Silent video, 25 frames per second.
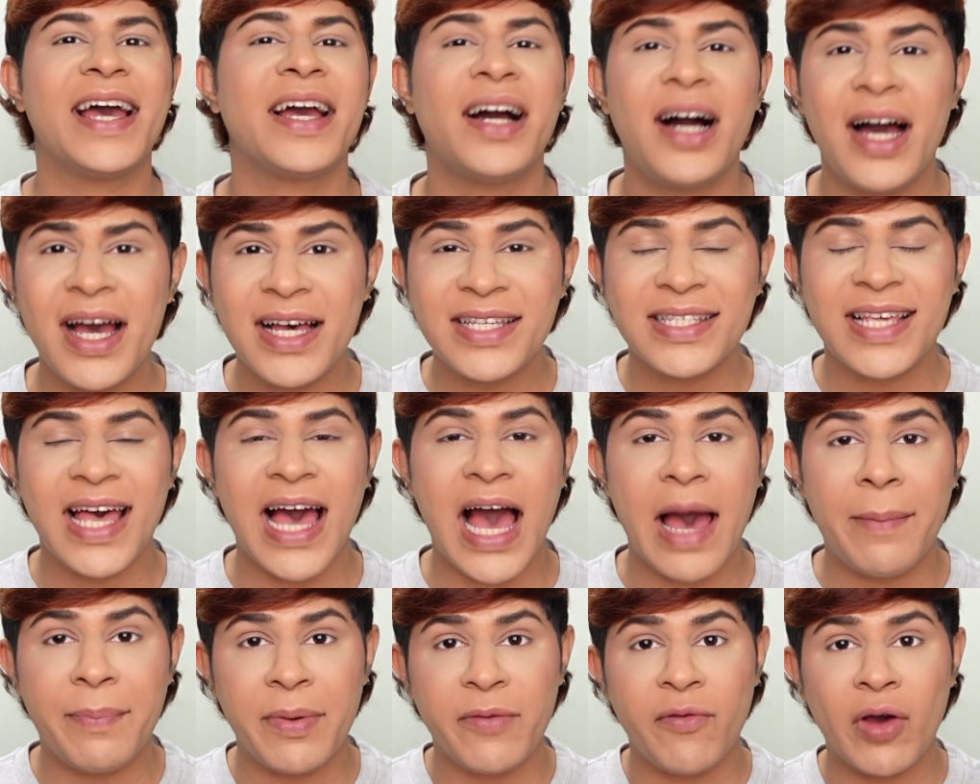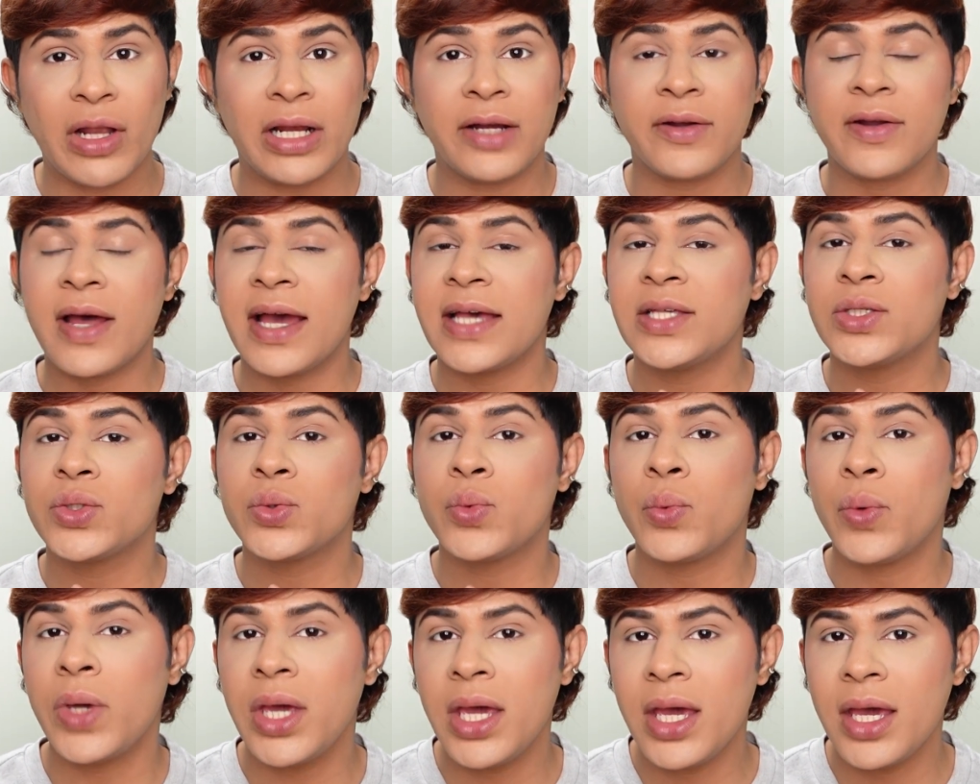guys, happy
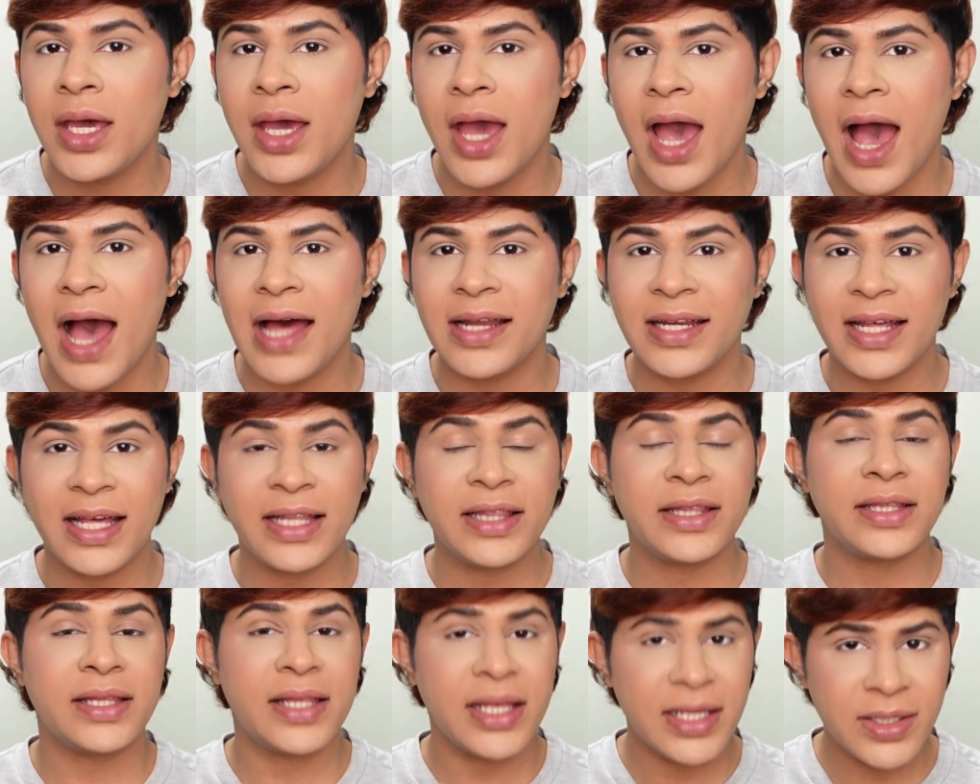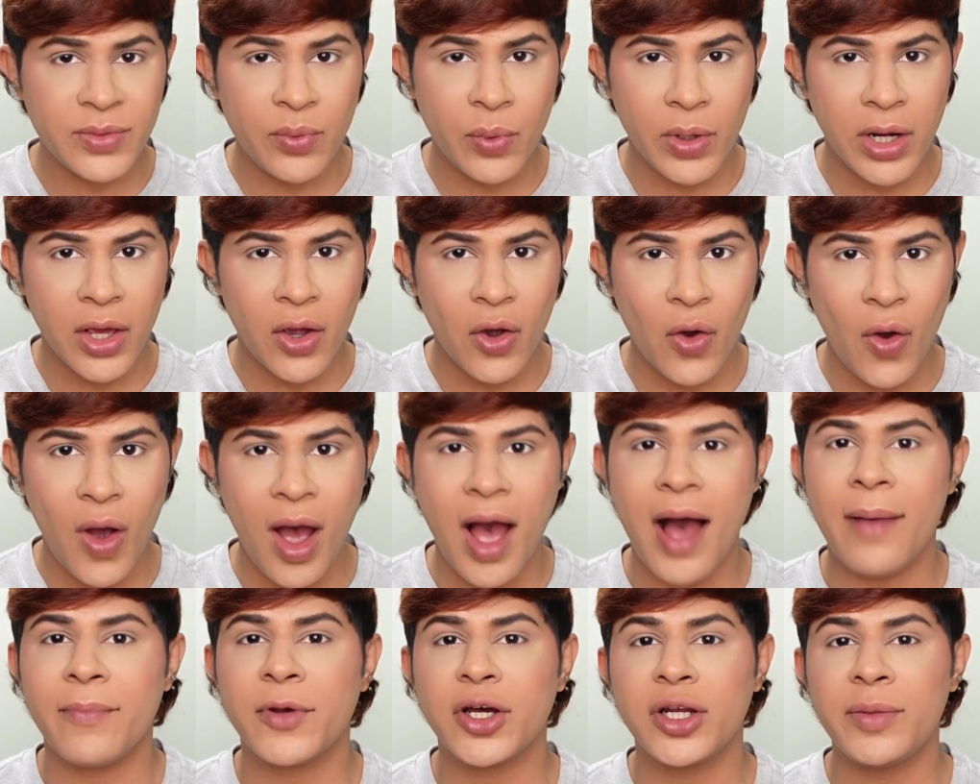Valentine's week, and in this
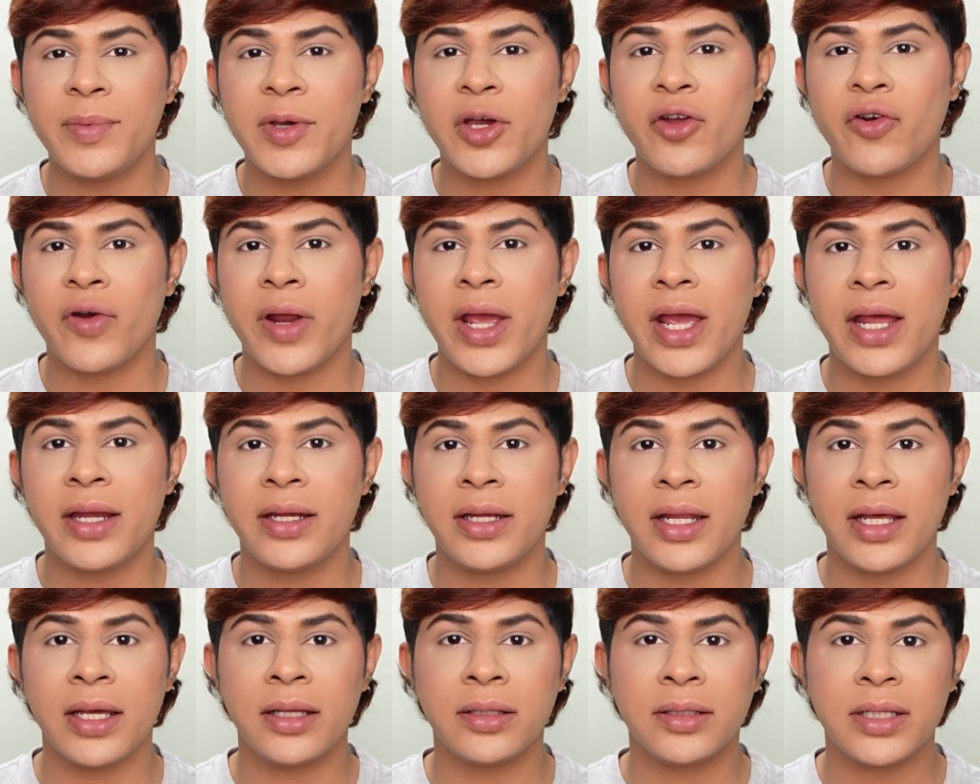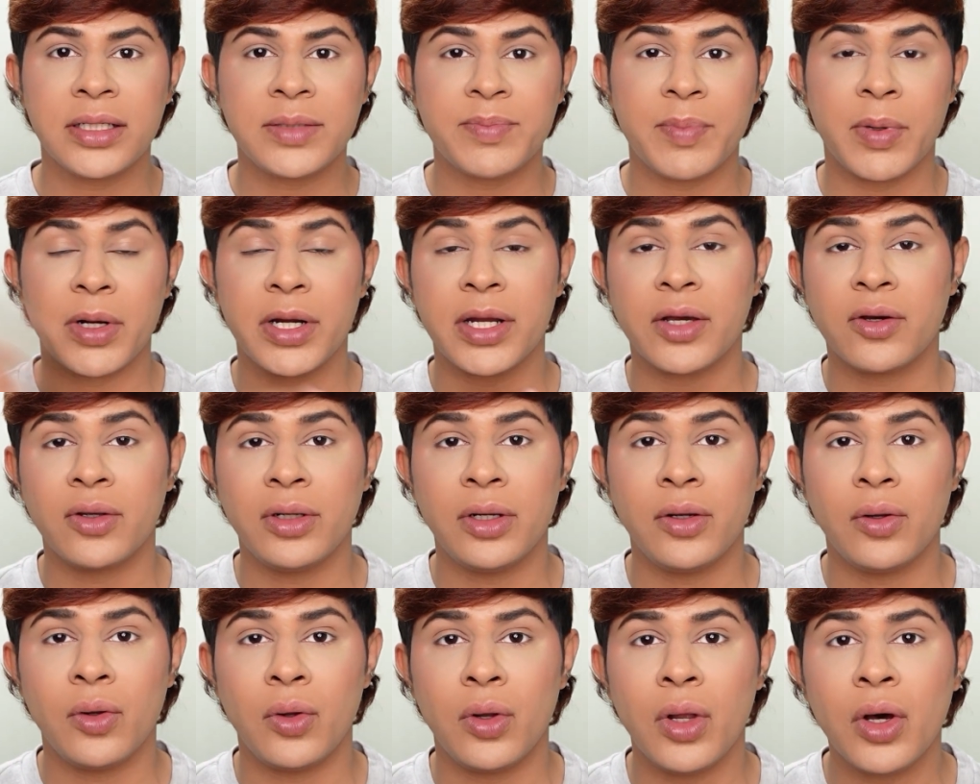video I'm going to be creating this
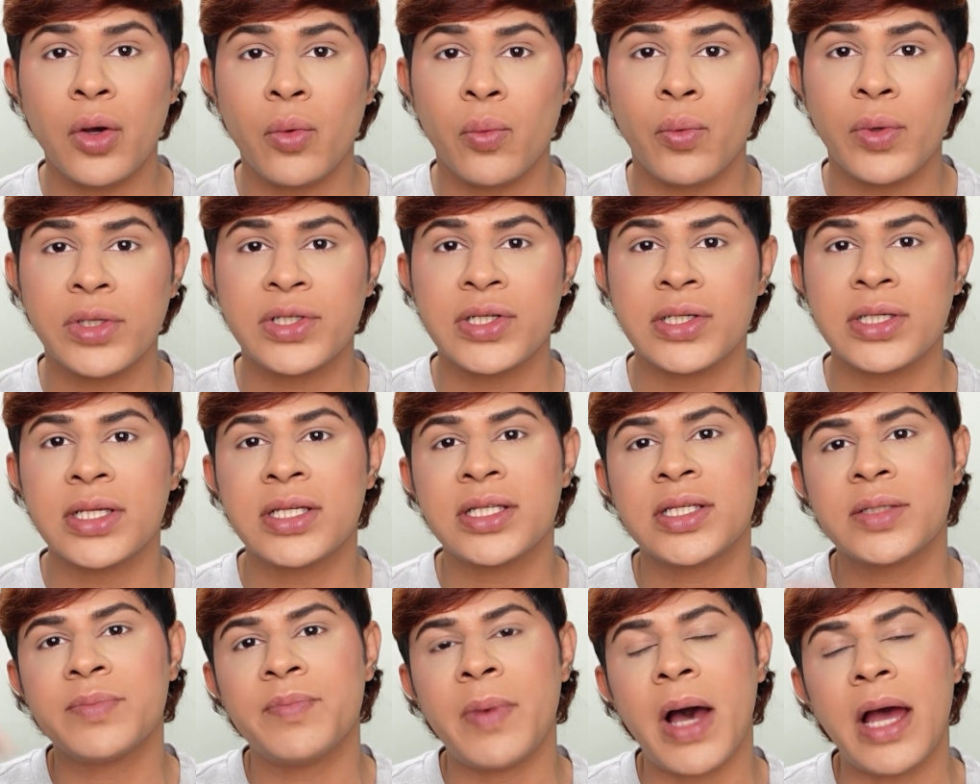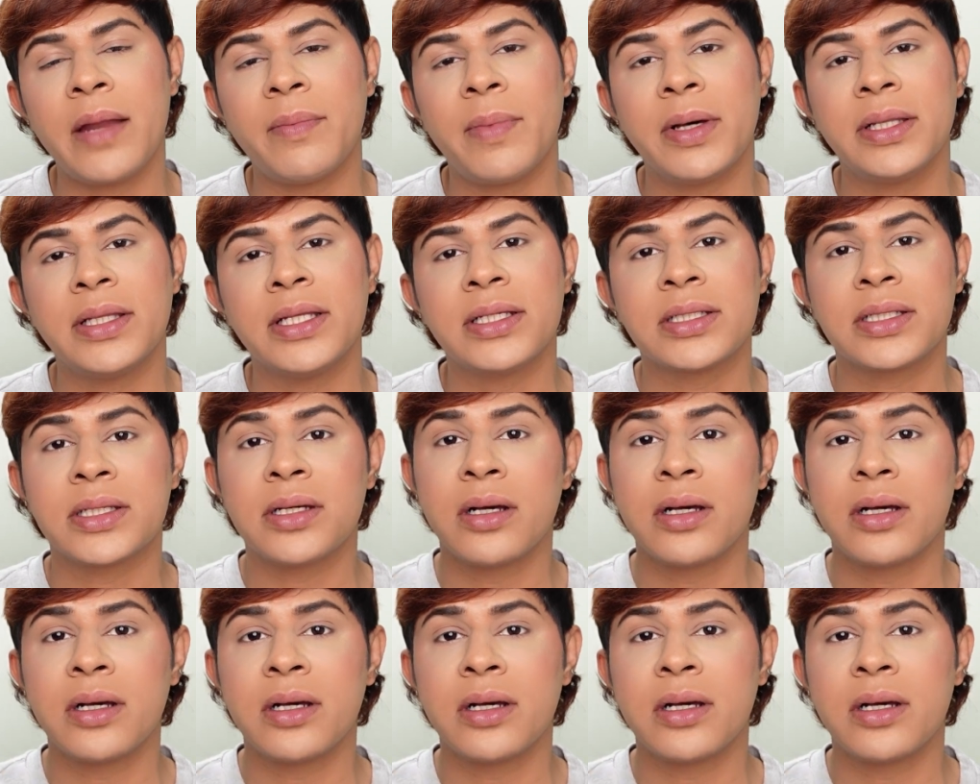particular look which is inspired by this